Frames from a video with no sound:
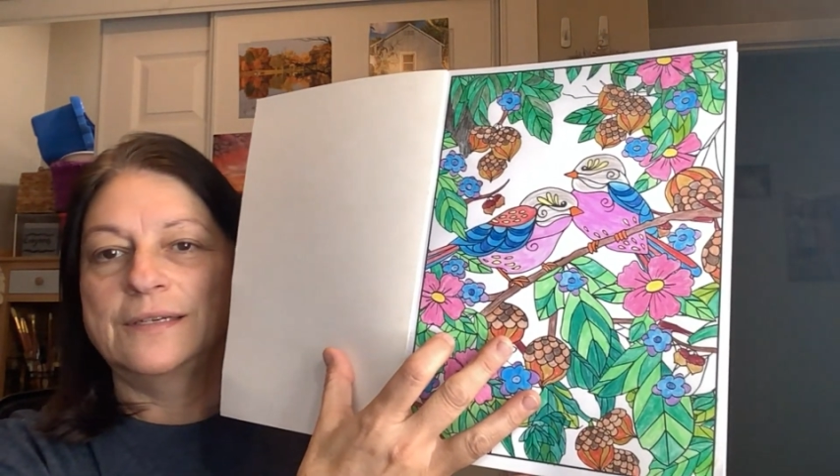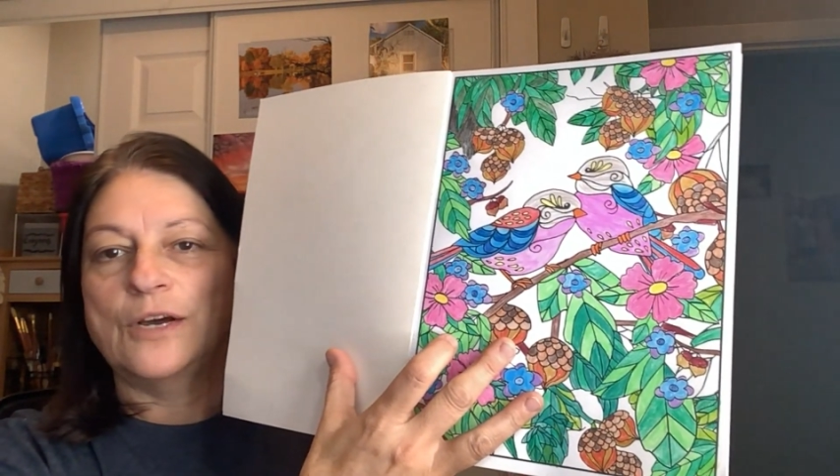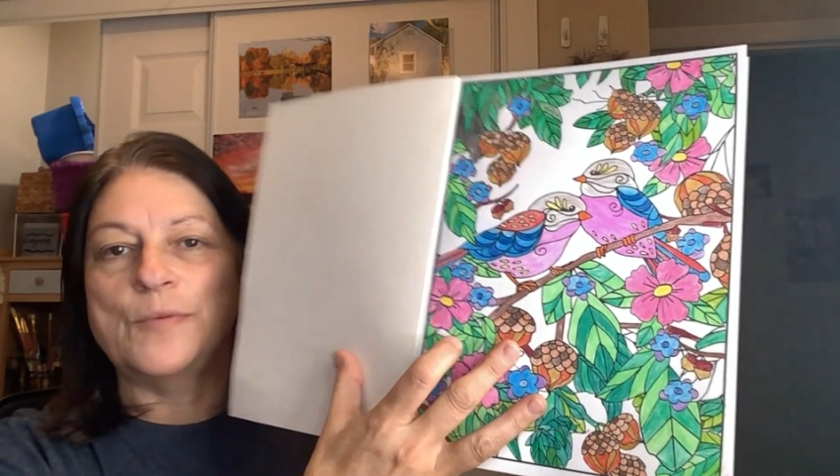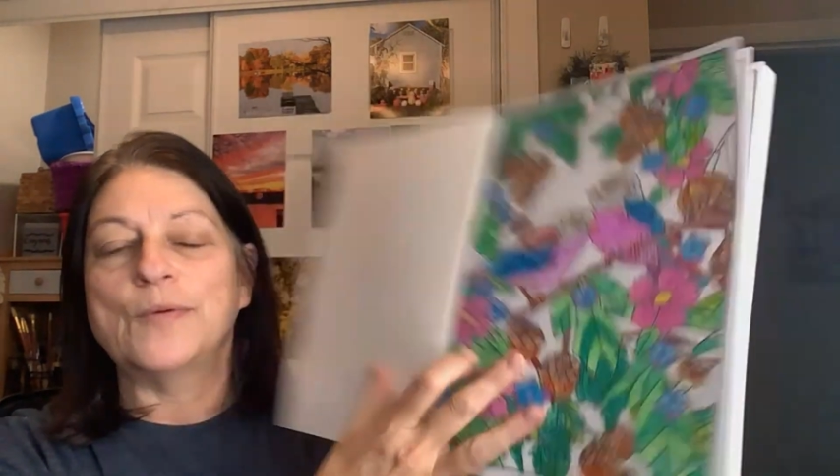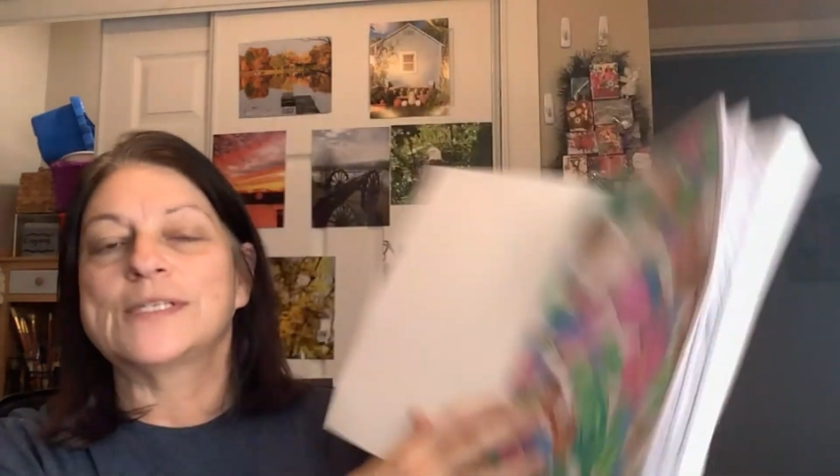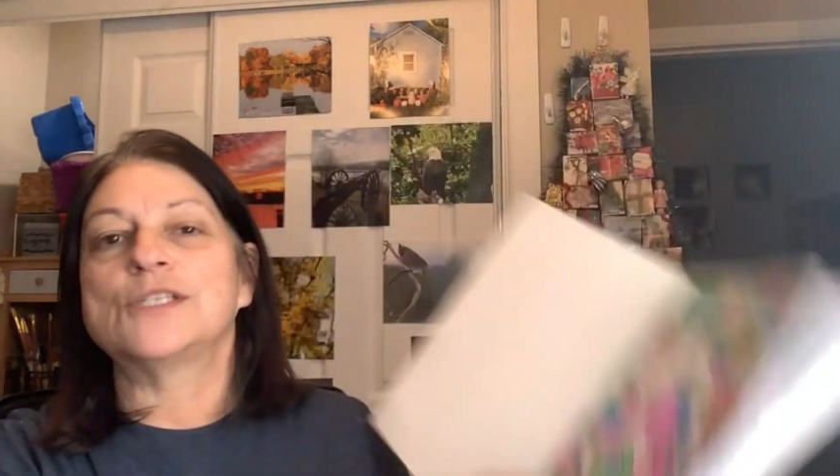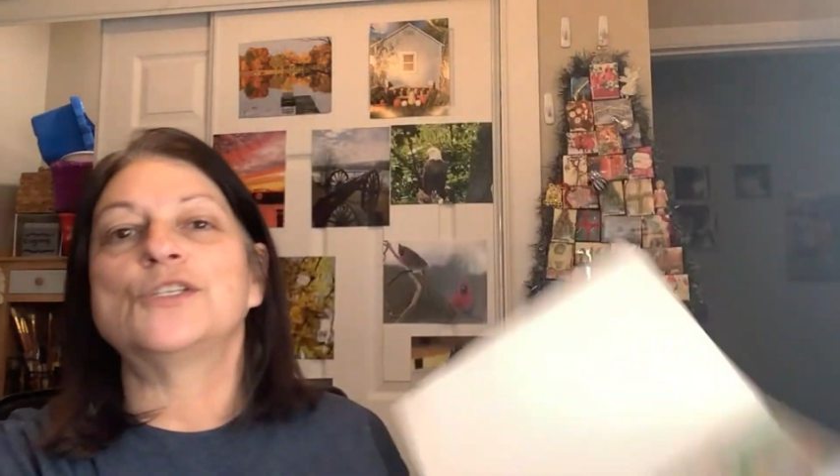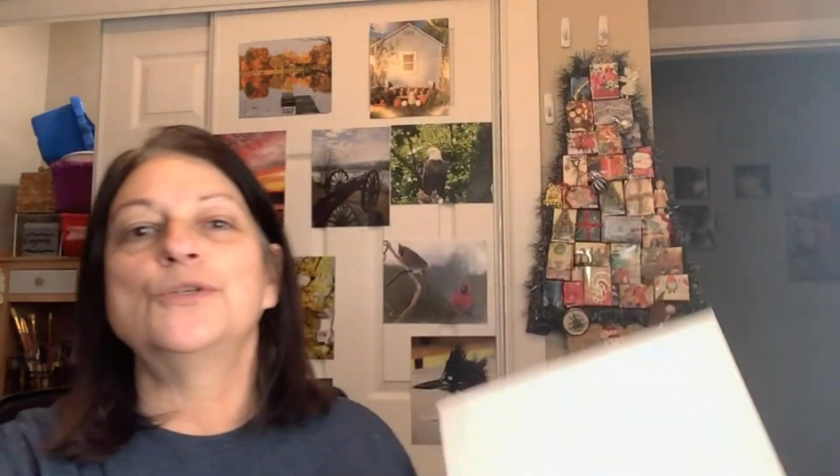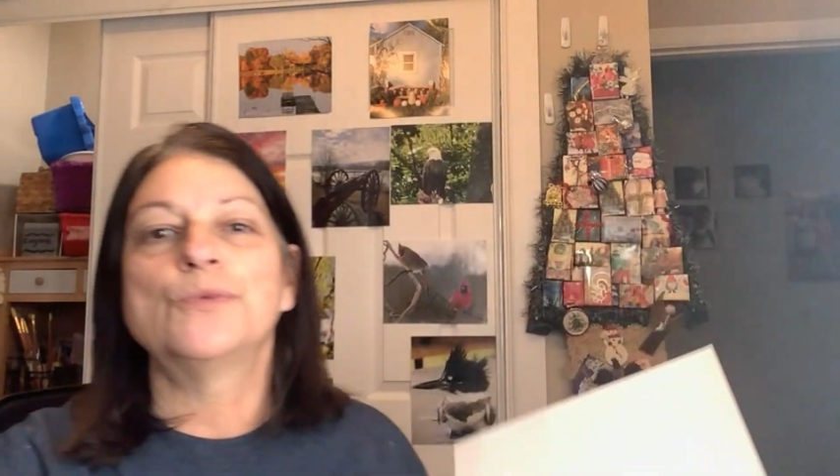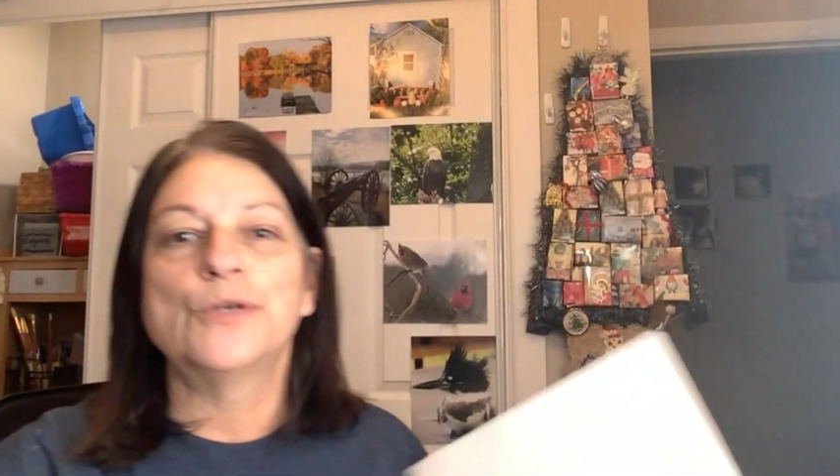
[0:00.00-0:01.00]
Hope it wasn't
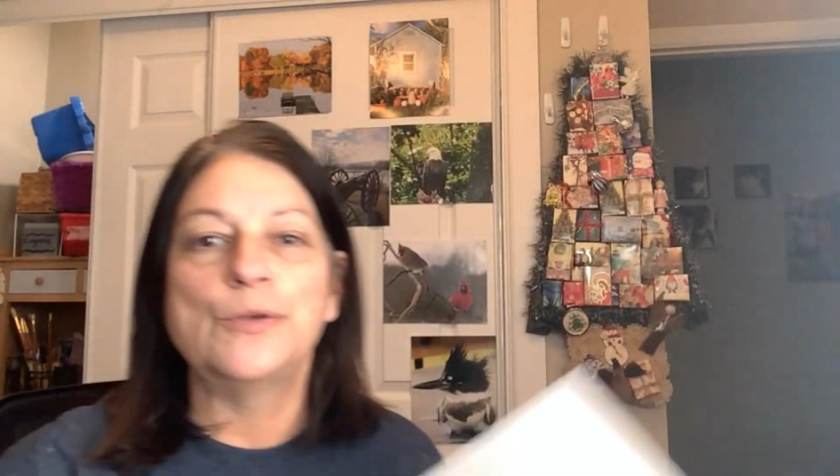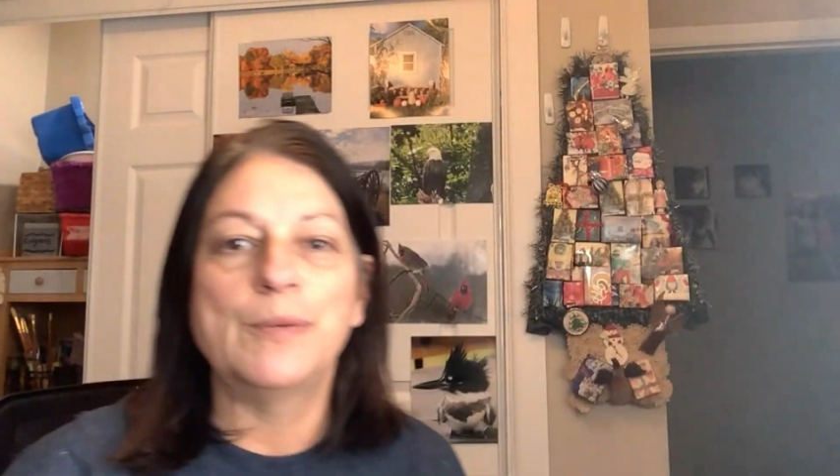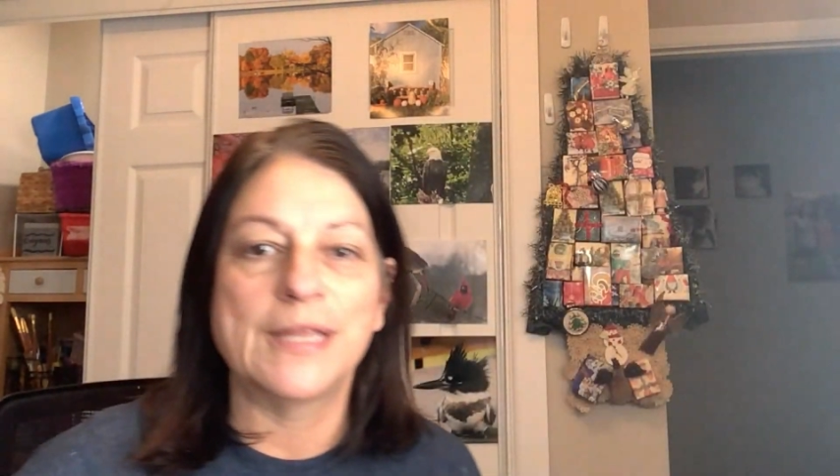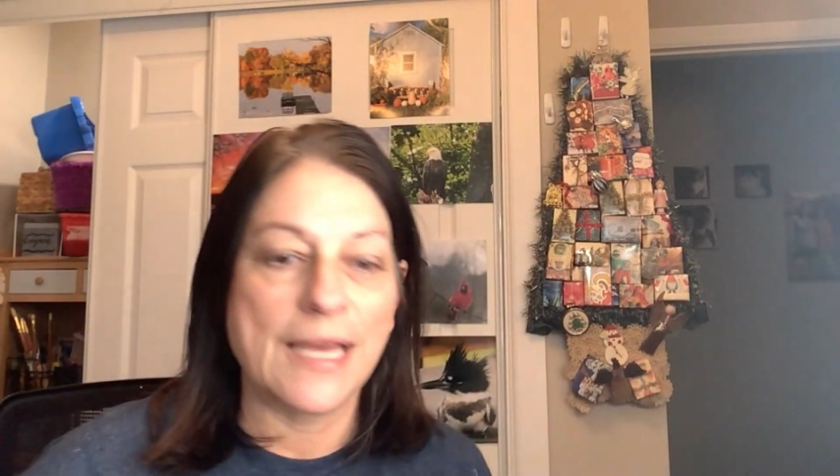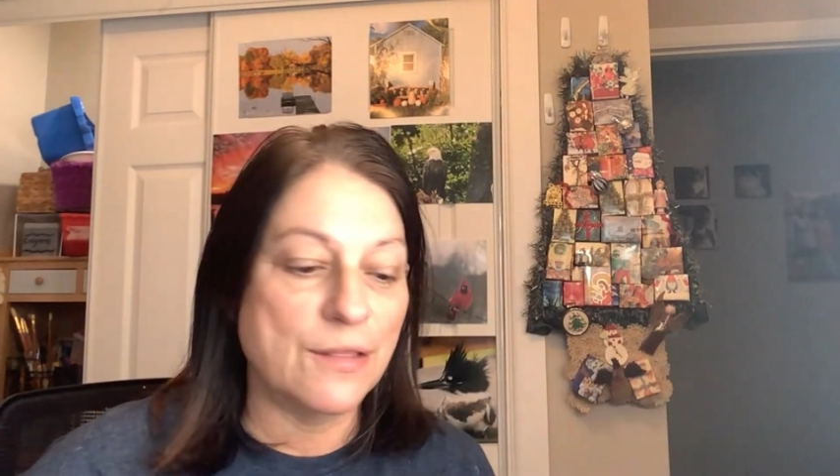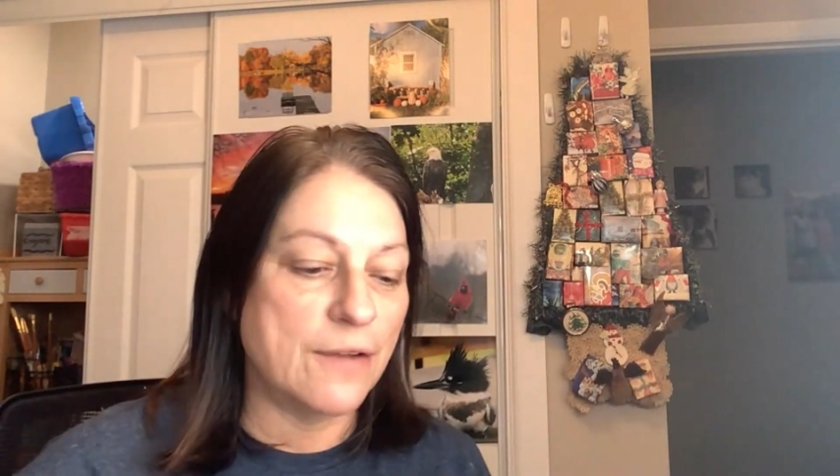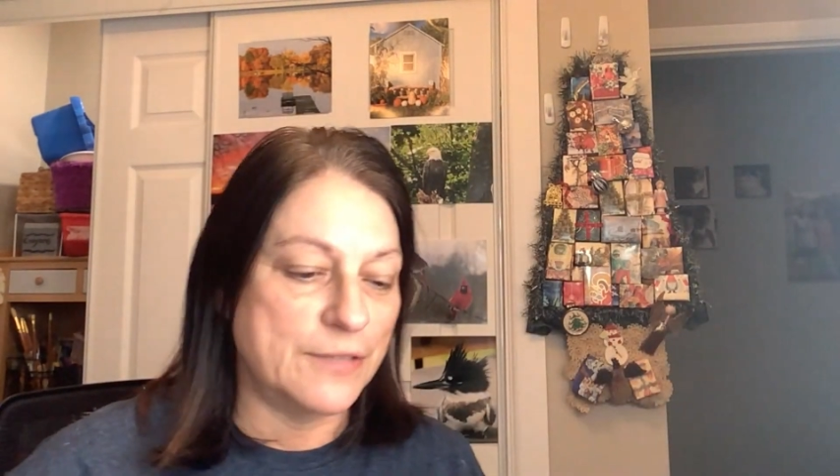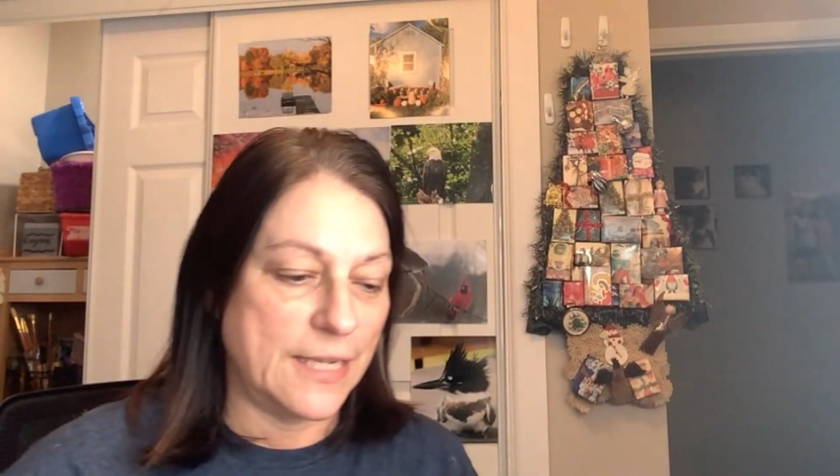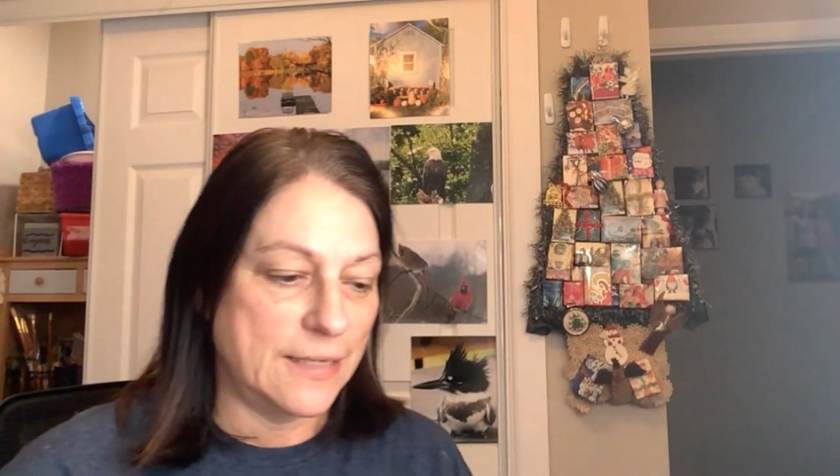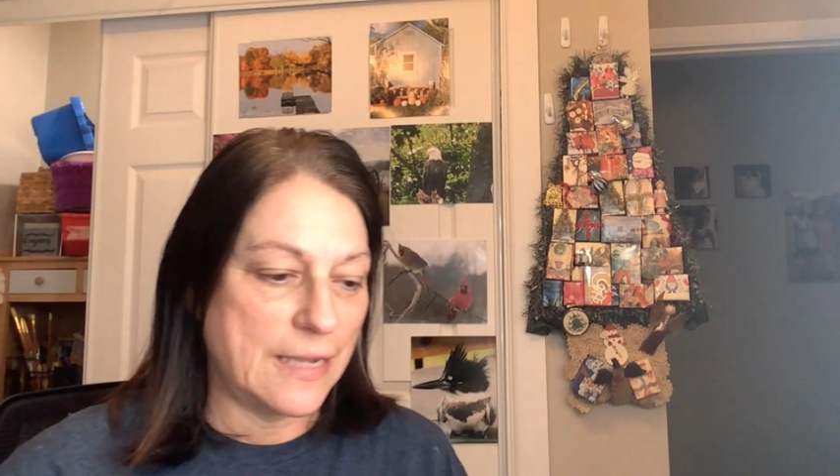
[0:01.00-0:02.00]
too rude, but they loved it.